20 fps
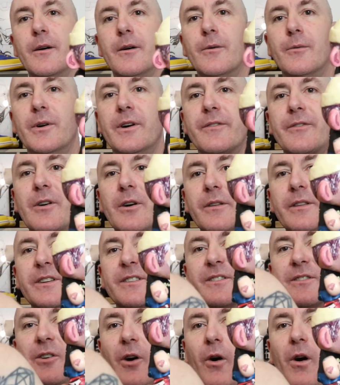We've got the
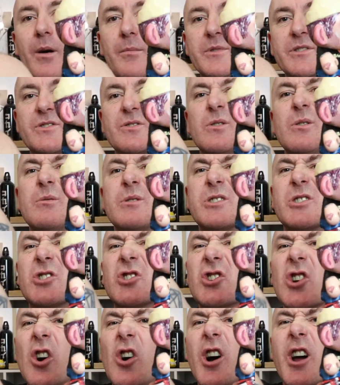diamonds, always
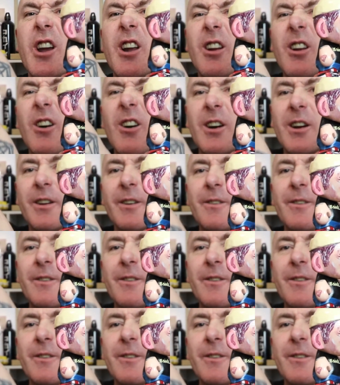shine like a